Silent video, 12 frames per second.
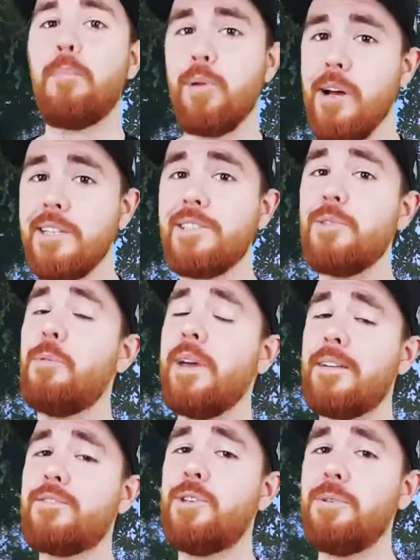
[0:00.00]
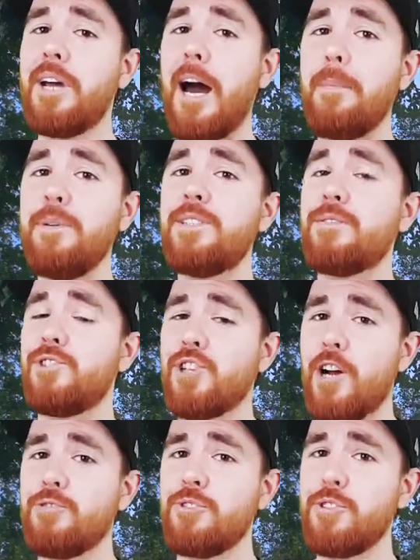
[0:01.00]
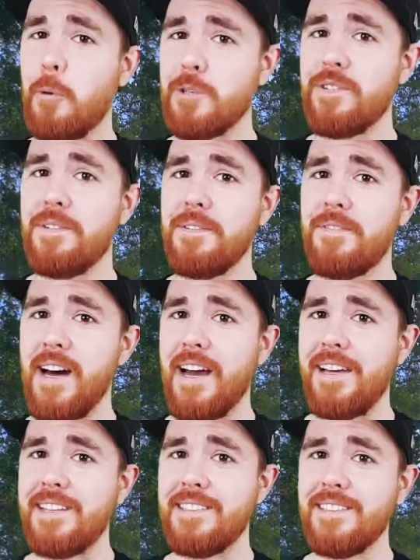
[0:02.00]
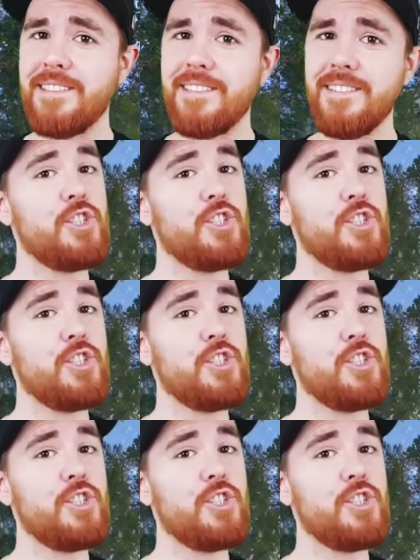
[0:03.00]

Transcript: Plus, we have 2 copies of Chandra, Torch of Defiance.